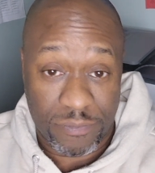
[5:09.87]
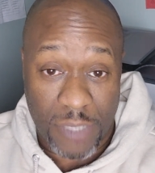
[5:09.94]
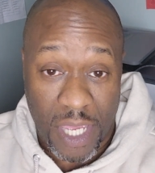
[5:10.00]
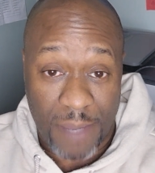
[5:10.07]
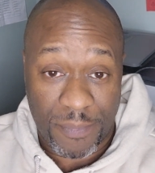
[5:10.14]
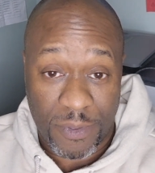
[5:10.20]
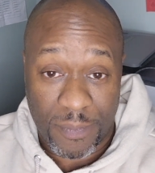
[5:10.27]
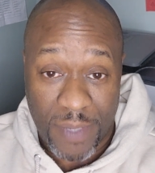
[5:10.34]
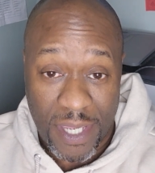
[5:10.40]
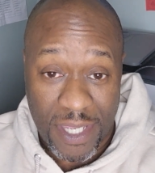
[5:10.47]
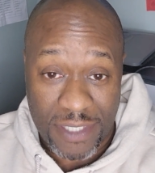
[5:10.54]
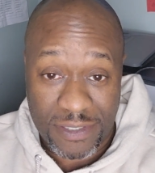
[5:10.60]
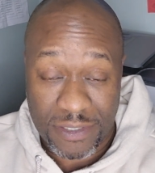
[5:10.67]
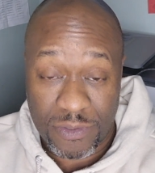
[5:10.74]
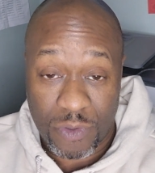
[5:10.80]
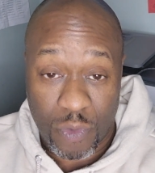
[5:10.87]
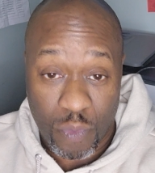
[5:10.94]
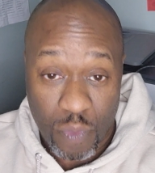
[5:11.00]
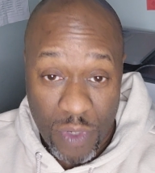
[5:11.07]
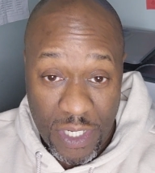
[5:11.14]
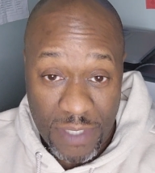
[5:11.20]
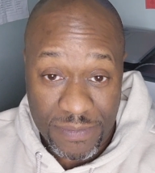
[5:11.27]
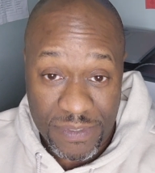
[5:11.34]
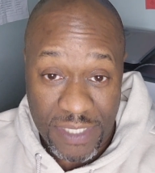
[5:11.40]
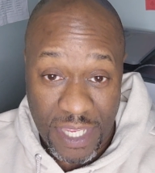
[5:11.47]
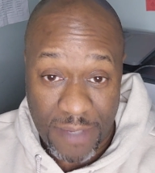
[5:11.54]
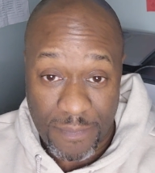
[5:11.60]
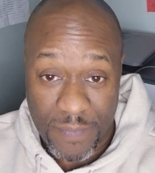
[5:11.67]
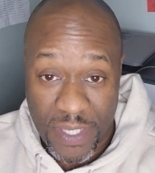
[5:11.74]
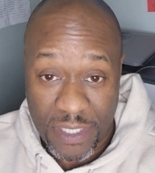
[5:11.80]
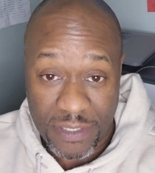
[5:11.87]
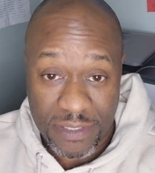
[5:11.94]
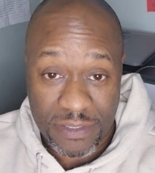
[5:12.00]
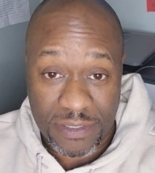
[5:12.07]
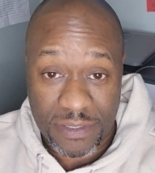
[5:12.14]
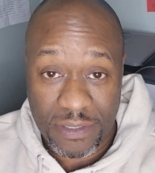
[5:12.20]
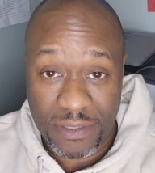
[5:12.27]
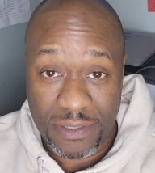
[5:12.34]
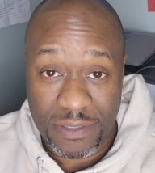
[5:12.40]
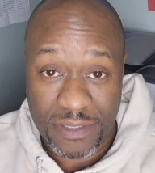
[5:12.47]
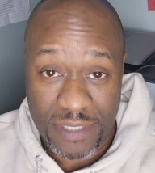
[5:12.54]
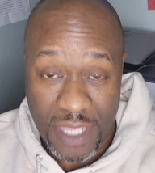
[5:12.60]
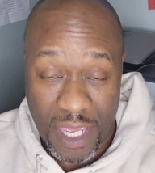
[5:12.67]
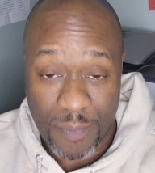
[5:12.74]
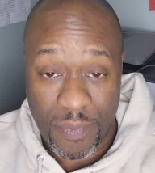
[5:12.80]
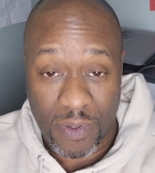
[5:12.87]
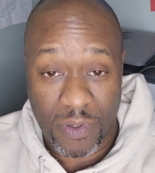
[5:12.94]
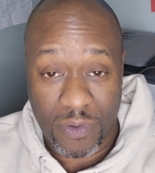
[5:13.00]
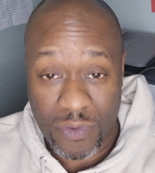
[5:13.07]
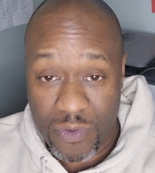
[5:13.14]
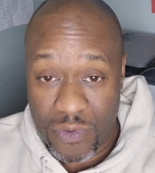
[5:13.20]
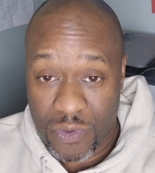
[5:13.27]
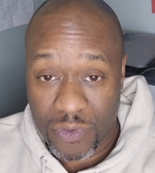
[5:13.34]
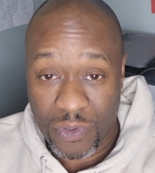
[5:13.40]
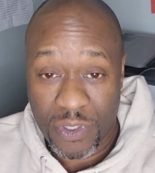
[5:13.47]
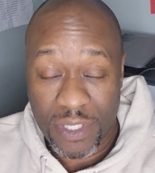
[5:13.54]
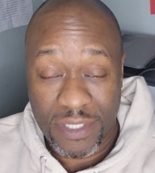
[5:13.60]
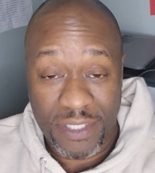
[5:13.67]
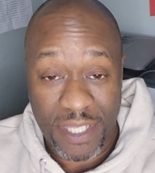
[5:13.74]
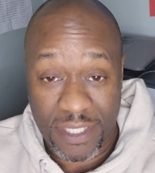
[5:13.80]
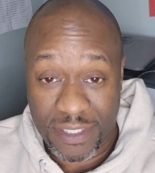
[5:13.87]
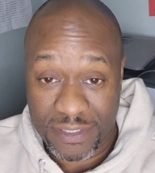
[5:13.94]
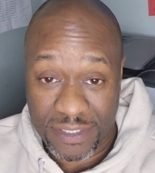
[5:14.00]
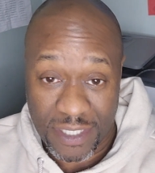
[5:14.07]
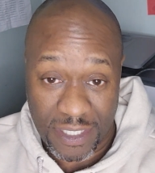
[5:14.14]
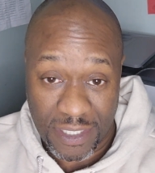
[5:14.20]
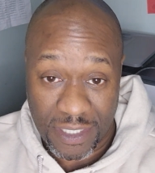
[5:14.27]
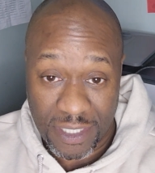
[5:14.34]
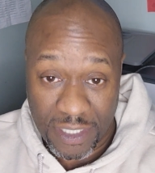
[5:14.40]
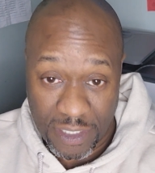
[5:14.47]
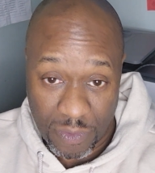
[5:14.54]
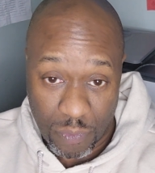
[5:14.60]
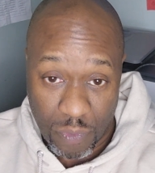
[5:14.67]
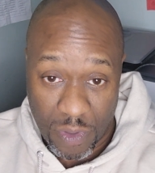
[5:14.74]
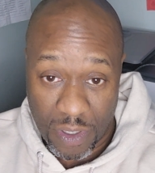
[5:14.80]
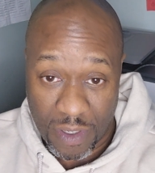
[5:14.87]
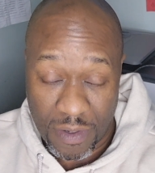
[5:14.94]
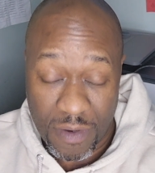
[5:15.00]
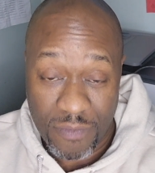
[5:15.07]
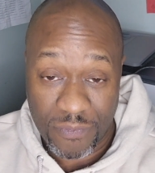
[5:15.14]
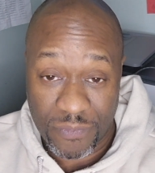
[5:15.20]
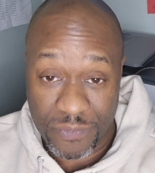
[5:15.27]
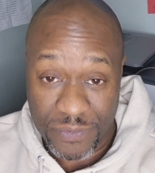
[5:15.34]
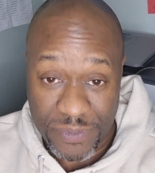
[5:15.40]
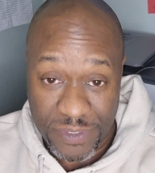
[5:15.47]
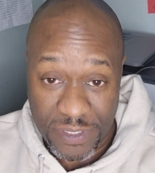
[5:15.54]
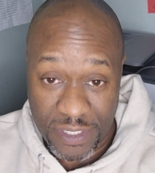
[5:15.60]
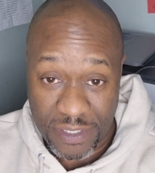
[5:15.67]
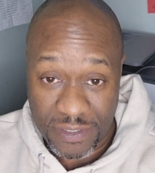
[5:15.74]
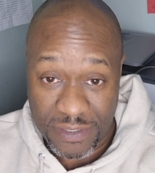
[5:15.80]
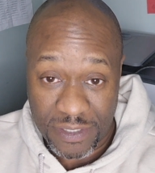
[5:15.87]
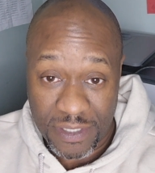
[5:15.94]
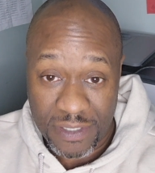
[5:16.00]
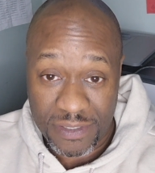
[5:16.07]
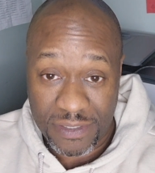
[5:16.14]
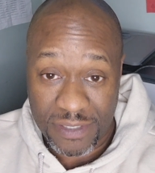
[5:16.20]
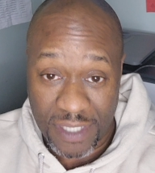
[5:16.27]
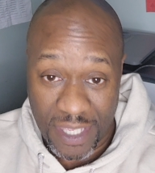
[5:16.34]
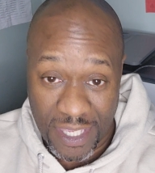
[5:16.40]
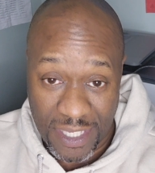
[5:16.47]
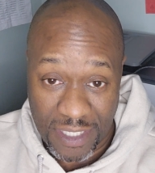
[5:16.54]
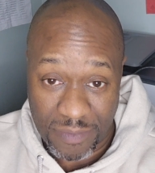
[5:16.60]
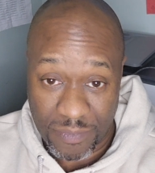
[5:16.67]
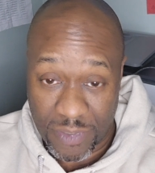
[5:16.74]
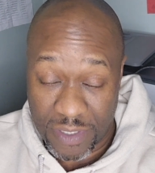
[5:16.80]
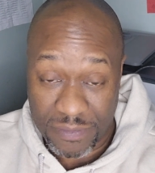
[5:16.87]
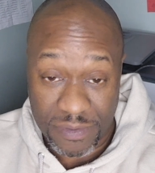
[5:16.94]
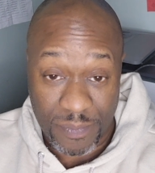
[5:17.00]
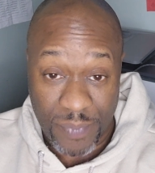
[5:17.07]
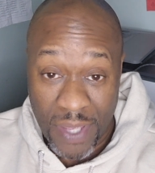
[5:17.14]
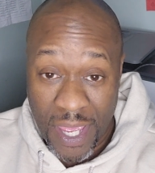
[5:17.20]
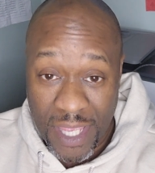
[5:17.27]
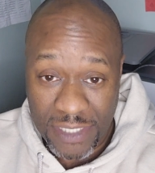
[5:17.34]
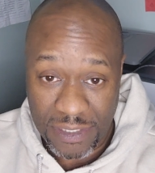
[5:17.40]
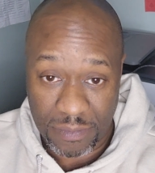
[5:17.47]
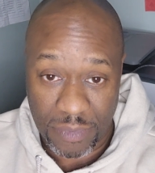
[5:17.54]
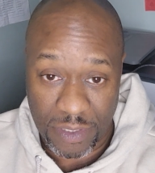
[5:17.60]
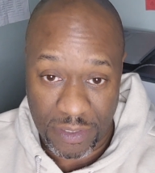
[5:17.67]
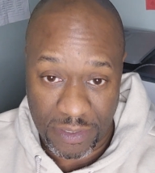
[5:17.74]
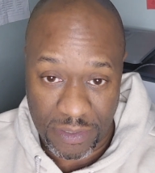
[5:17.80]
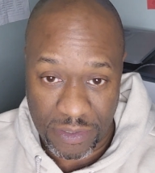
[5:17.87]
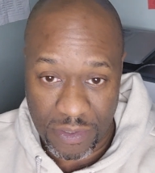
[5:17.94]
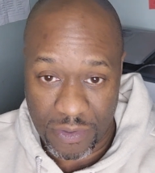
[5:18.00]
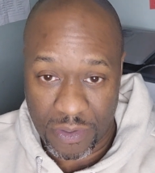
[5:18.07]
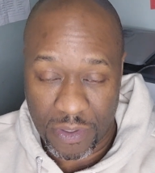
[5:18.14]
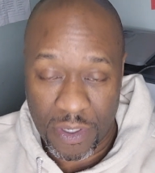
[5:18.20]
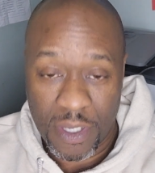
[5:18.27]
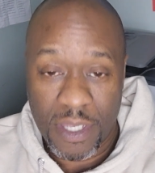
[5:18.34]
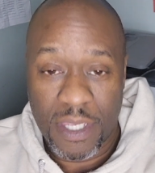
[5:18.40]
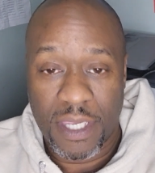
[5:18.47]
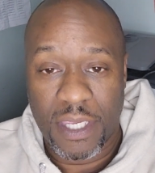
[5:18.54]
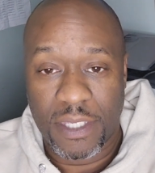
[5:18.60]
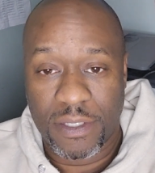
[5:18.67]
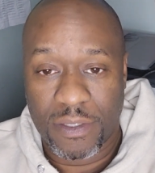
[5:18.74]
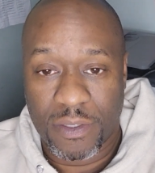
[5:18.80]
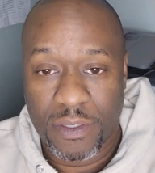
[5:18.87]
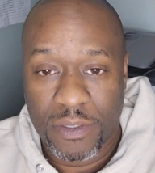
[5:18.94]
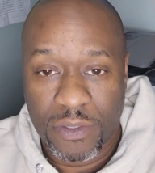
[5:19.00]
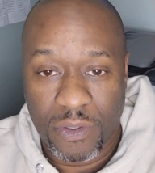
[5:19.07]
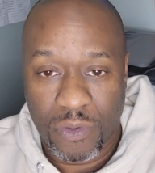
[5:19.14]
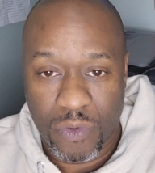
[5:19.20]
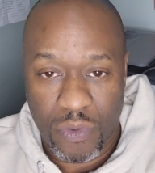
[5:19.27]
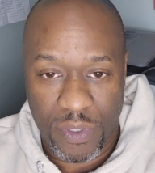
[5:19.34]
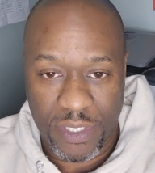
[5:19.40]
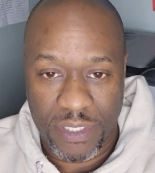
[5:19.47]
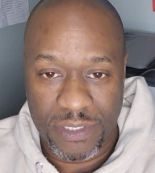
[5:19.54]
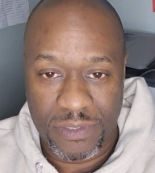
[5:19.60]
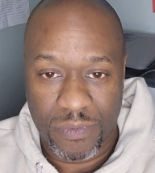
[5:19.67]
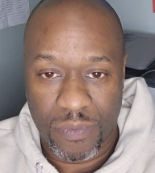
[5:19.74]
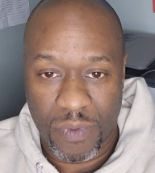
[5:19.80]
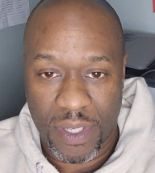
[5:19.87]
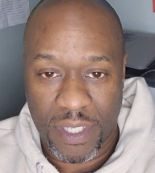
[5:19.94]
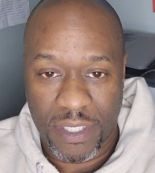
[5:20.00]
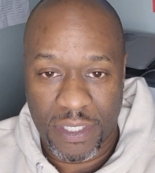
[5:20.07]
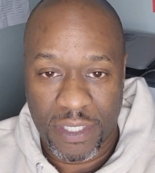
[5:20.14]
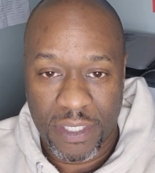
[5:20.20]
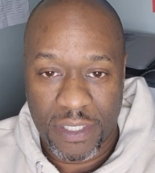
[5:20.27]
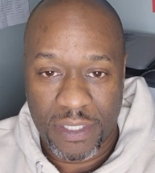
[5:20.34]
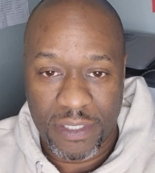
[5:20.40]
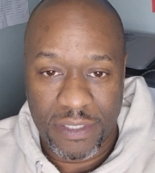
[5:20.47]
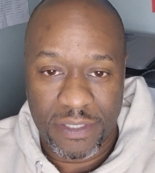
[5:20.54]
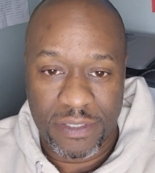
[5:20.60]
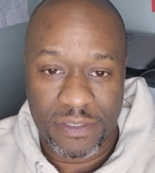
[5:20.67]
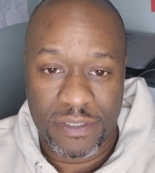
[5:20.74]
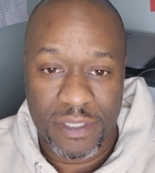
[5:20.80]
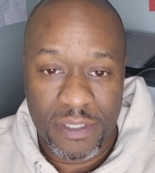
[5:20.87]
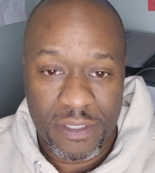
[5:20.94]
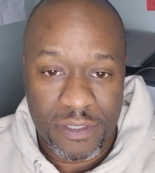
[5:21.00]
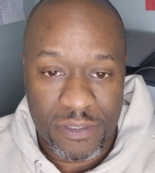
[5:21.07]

optimizing your website, making it to the top of Google, that could take anywhere from 6 to 8 months, possibly a year. And the quickest way is